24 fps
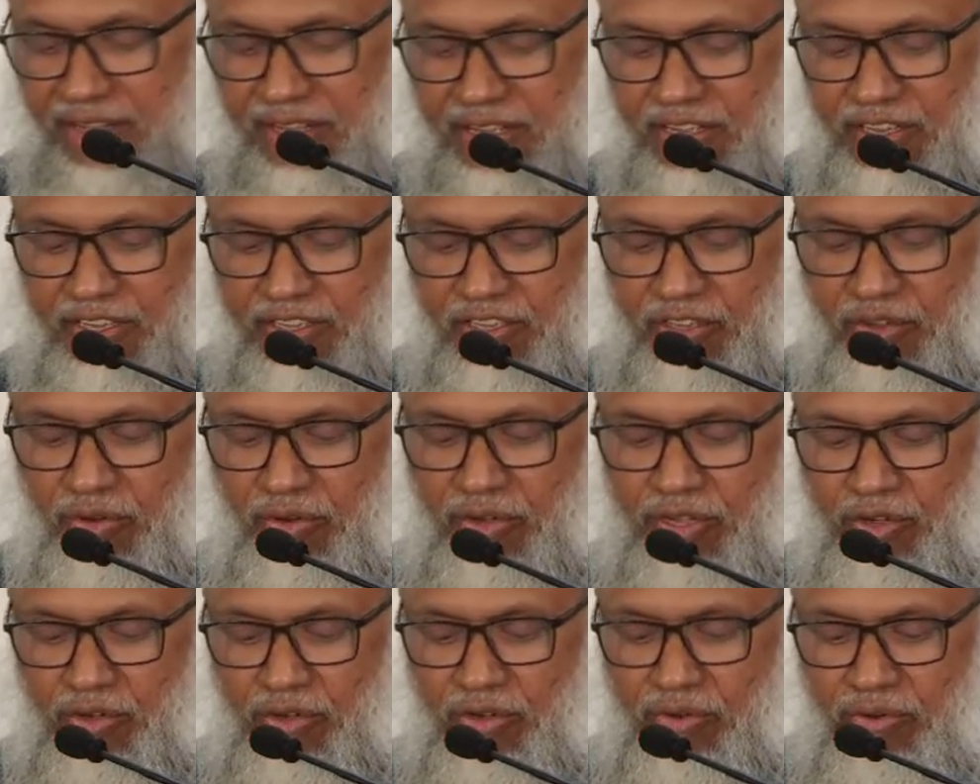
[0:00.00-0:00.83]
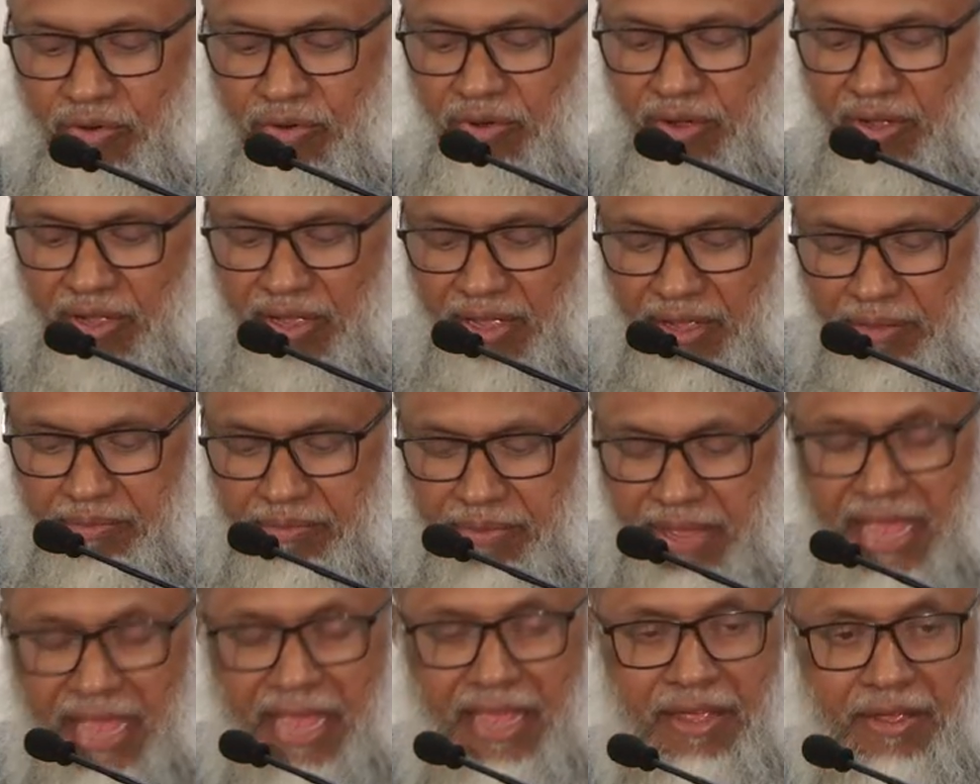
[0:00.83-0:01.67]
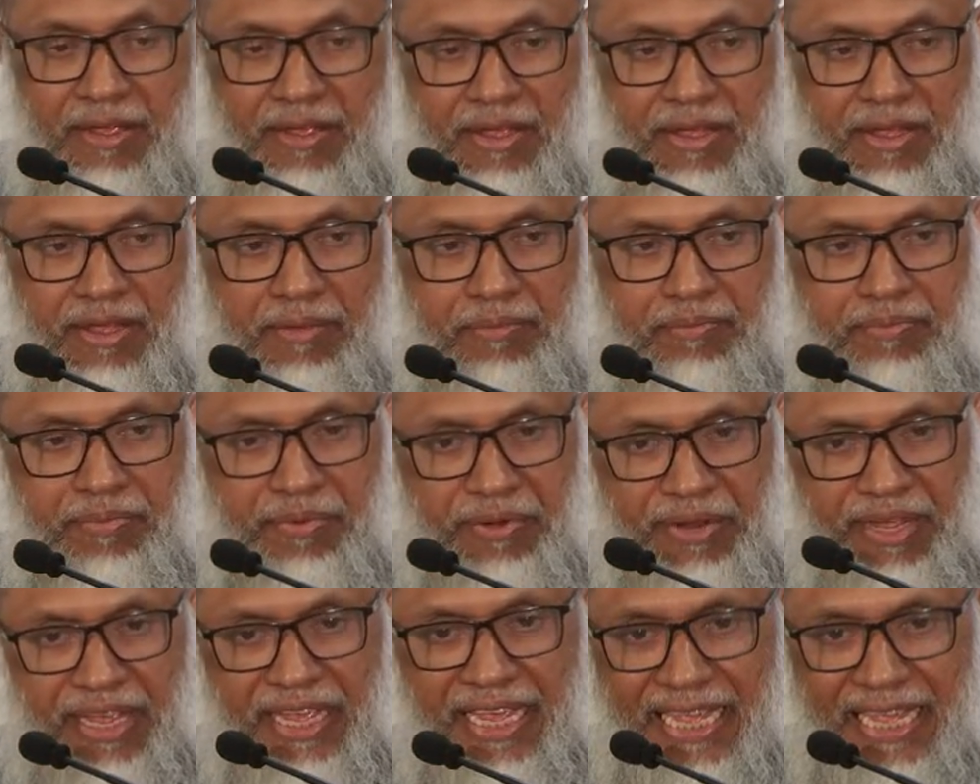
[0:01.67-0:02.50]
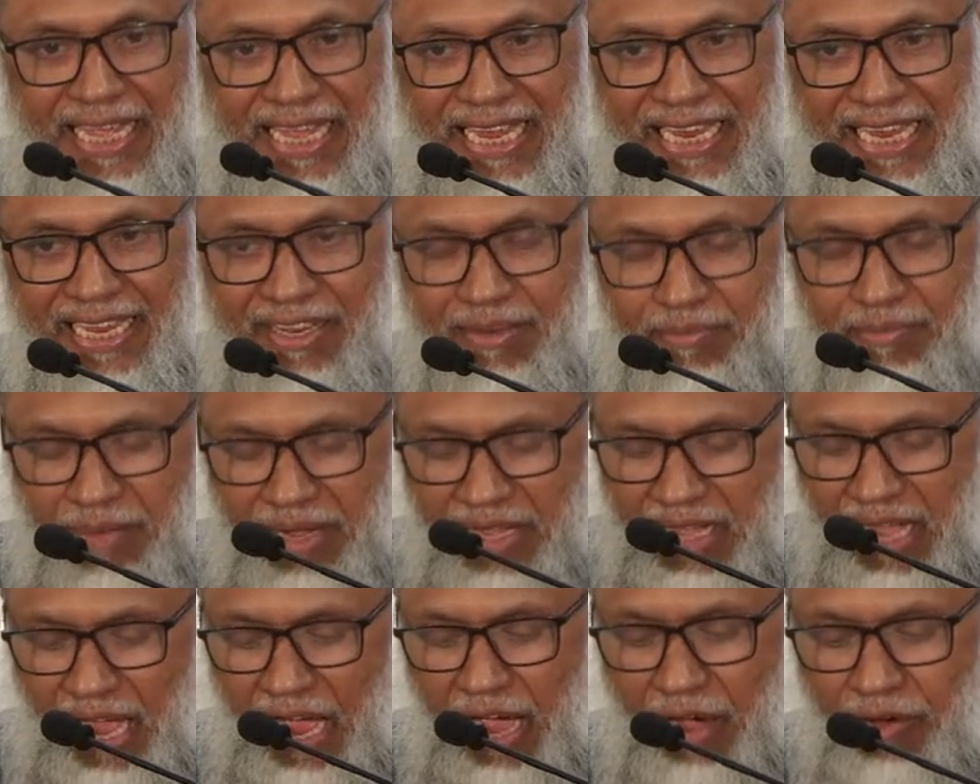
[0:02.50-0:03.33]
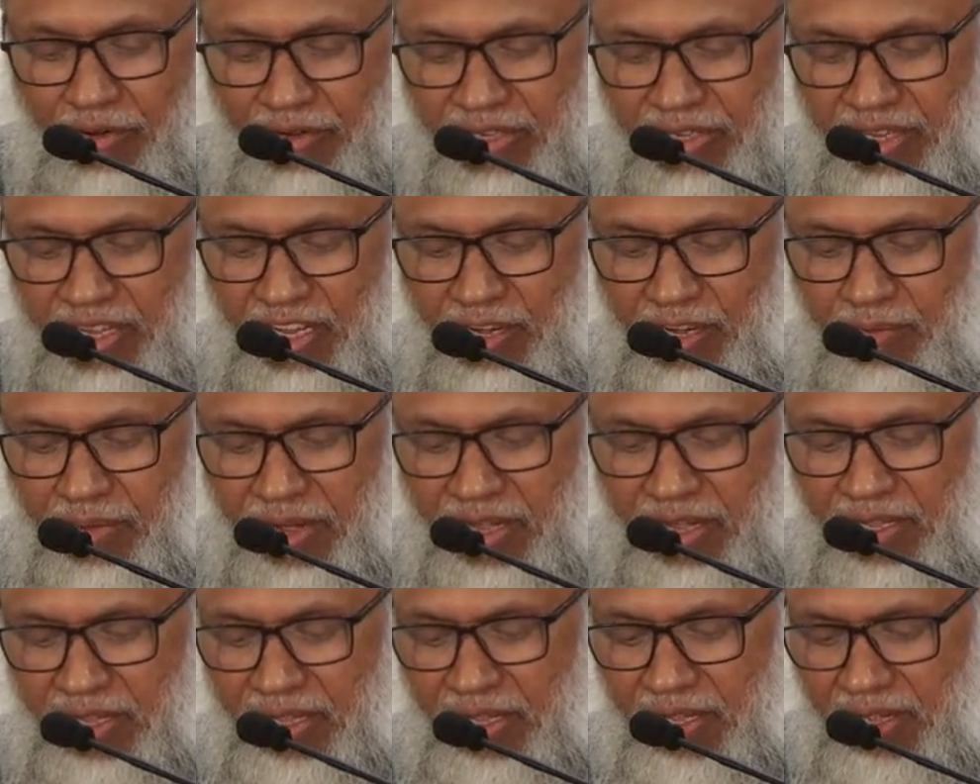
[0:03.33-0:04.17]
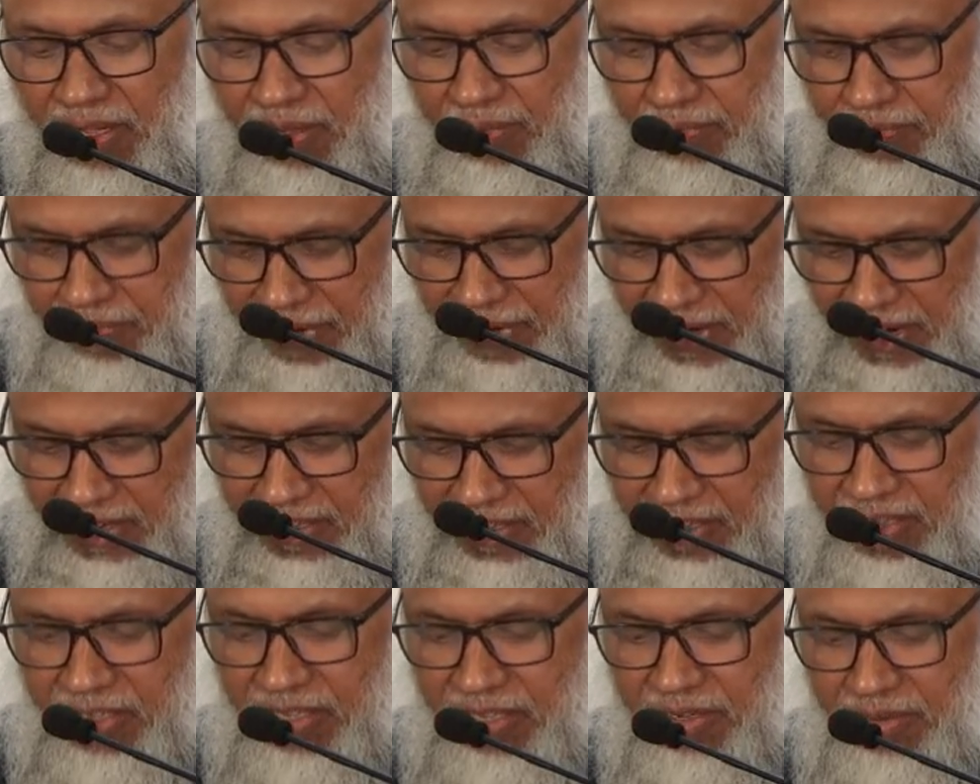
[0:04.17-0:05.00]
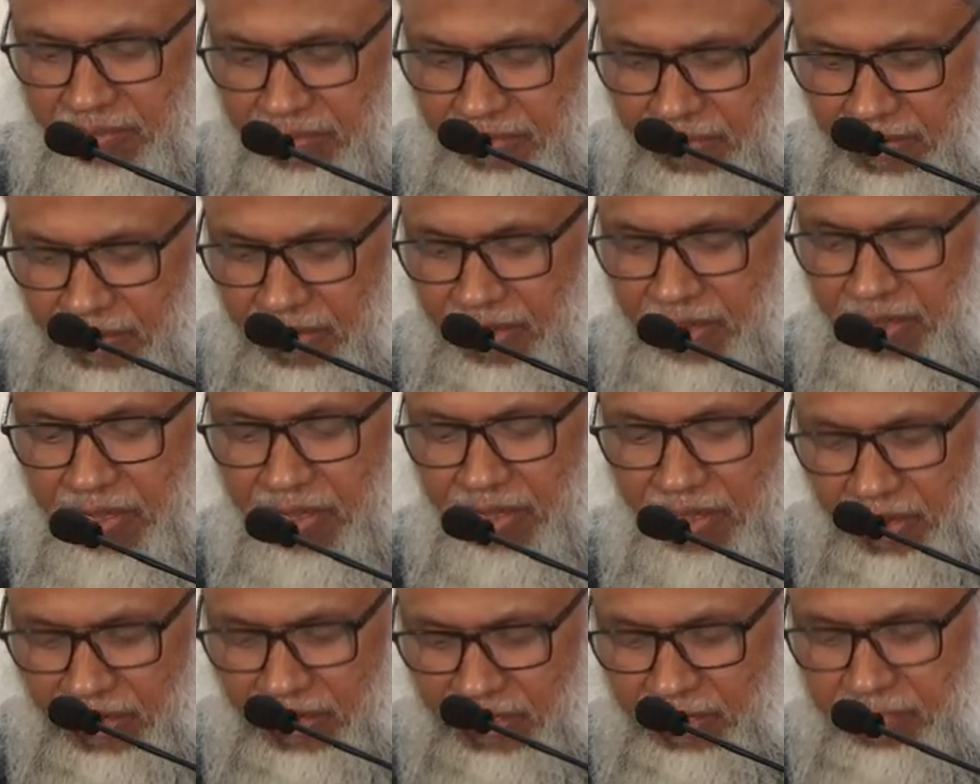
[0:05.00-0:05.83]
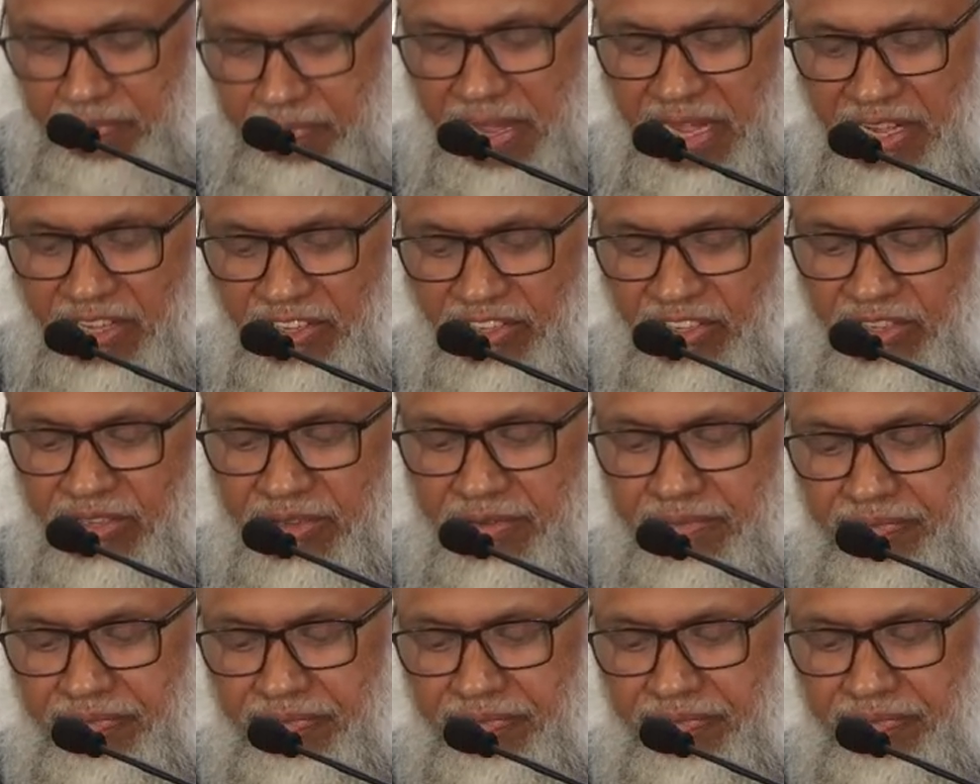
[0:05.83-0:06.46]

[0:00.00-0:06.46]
so you may pray in my house, in my eh, in space.